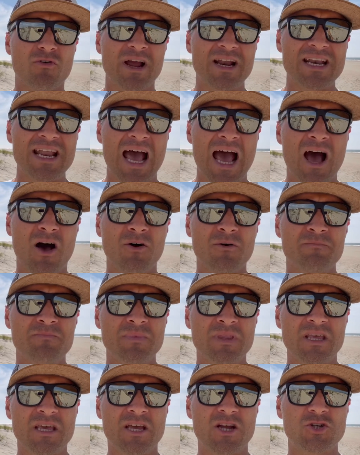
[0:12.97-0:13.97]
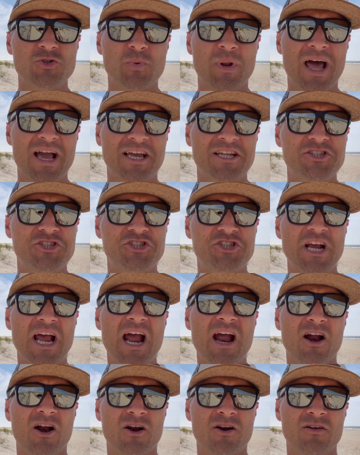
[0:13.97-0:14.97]
right now? Here's what I can
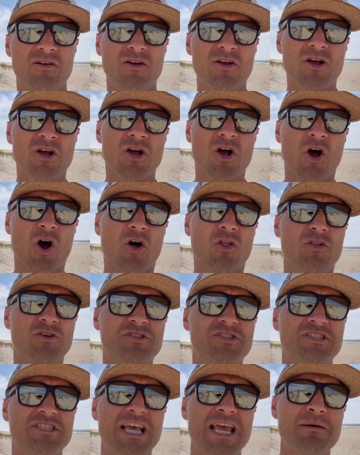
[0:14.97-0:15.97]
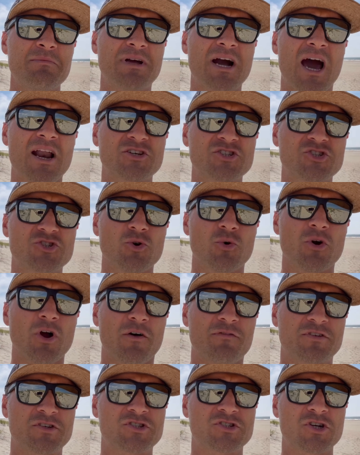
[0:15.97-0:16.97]
share. The same kind of story
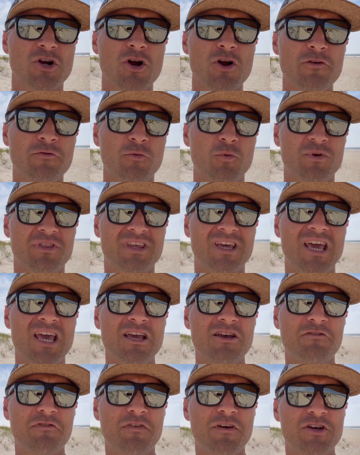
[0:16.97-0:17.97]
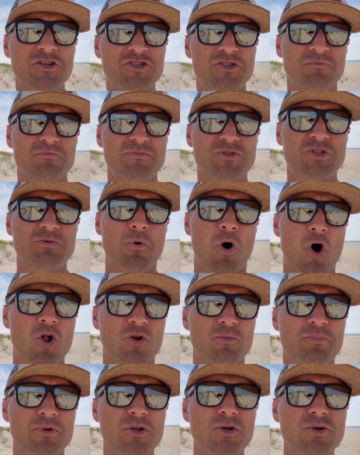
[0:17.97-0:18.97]
off the surf with kingfish and smaller
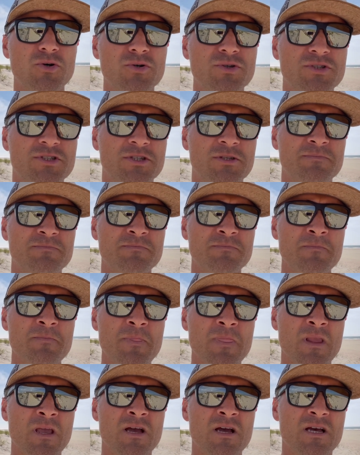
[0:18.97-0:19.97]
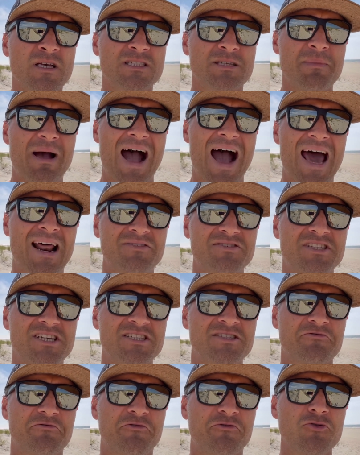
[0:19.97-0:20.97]
blues. Some
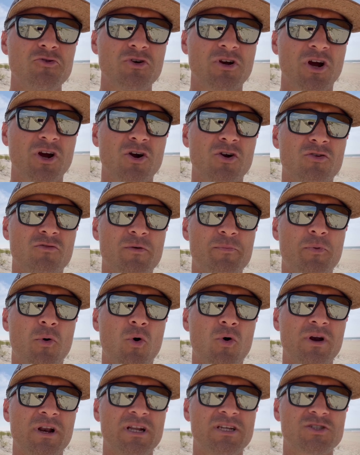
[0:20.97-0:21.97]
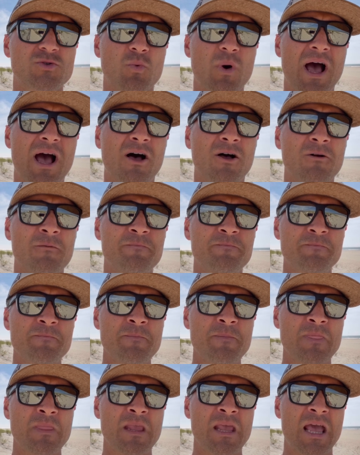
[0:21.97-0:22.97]
out-of-season fluke I heard reported as well.
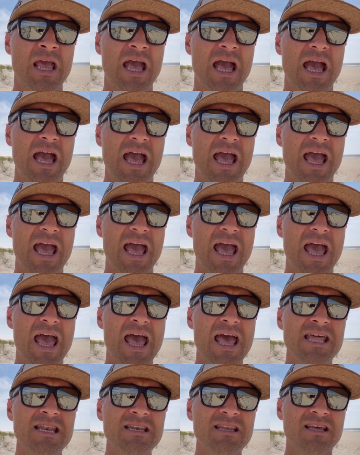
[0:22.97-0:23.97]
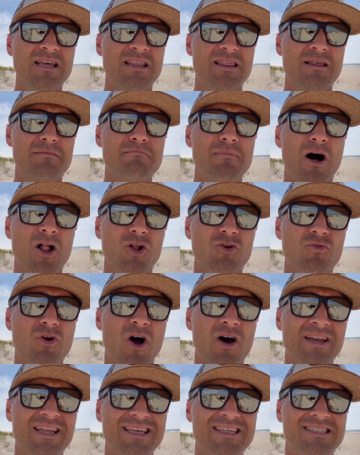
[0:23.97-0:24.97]
And the mullet
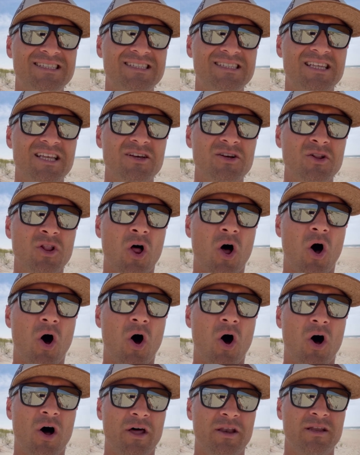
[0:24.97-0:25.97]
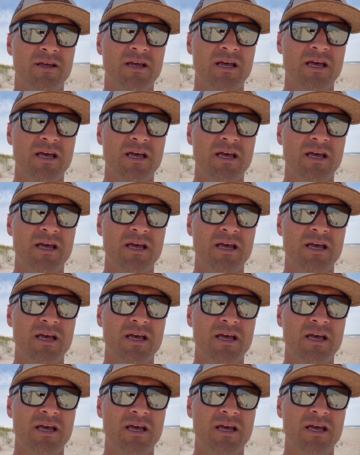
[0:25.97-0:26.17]
run is still on.